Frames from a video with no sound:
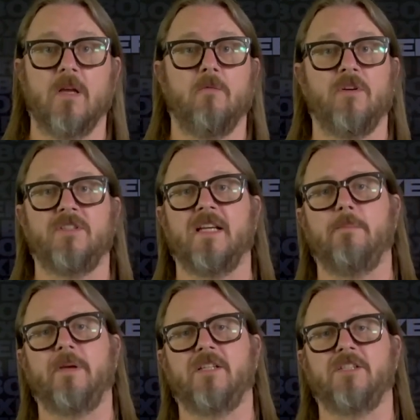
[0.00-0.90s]
We're seeing a
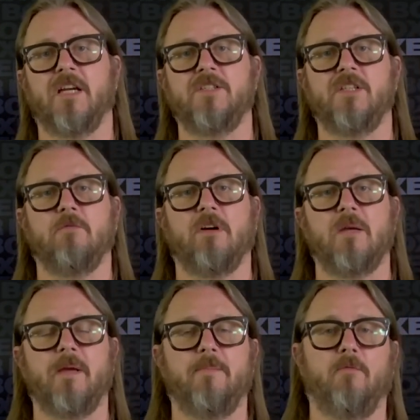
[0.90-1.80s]
big change in the way
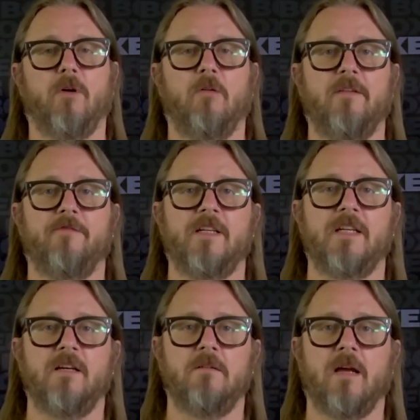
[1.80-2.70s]
people roll out
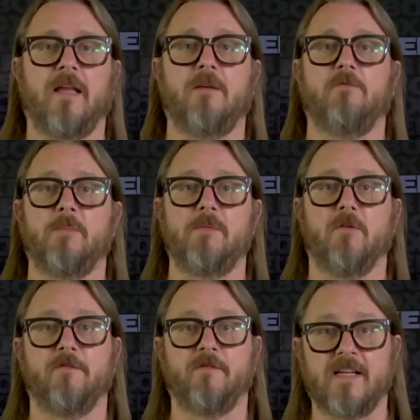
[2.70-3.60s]
video, how they want to be more
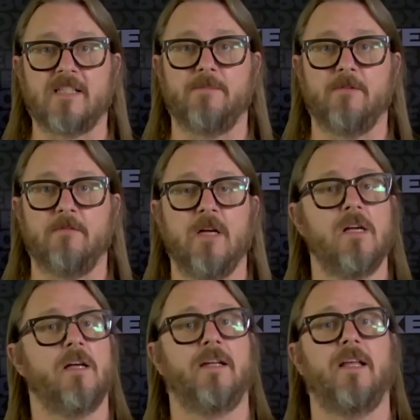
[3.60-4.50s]
flexible,
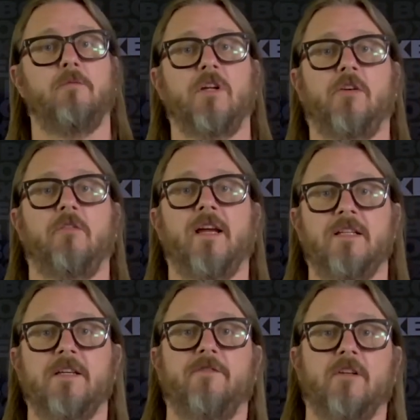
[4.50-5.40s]
and how they want to create
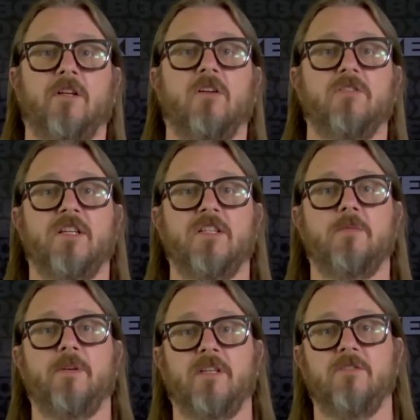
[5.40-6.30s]
different content to
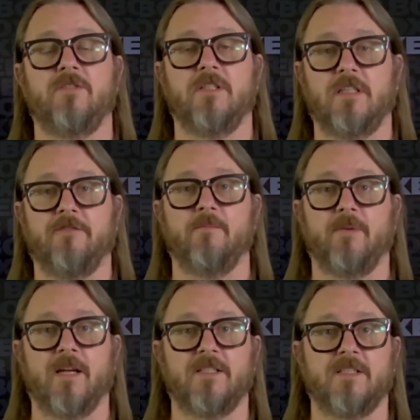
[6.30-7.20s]
be used in different
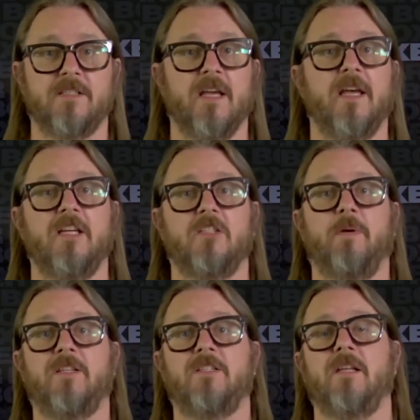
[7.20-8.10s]
places,
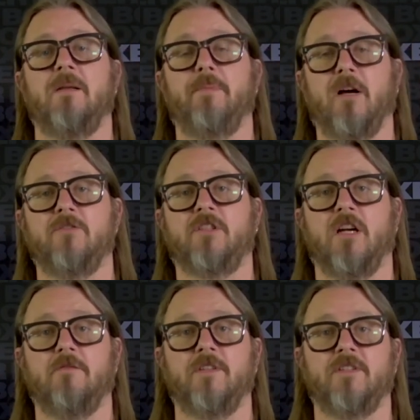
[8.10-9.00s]
especially in
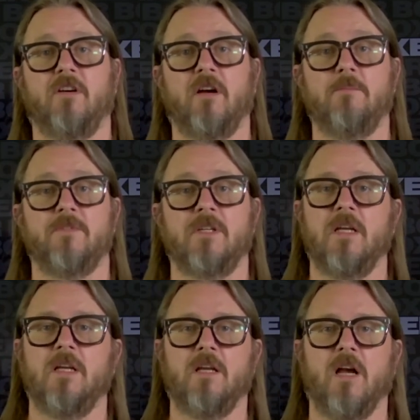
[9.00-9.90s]
post-COVID times,
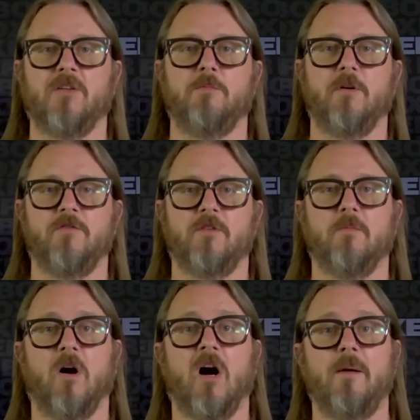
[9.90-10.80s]
as we move to
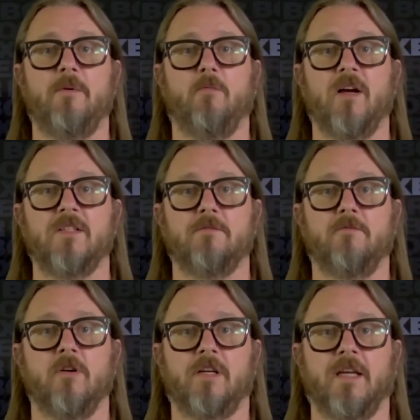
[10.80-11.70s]
more hybrid ways of
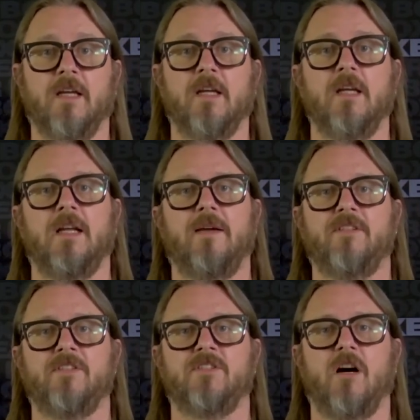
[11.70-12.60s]
working and having
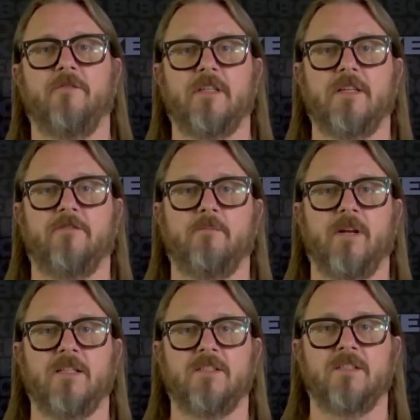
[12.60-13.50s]
staff in different
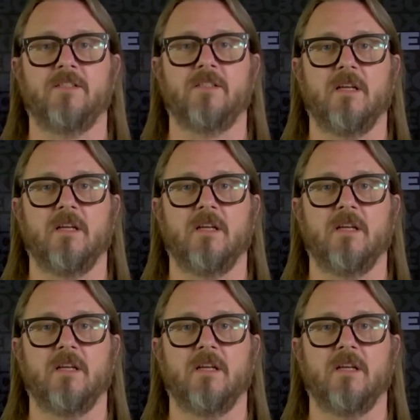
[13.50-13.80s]
places.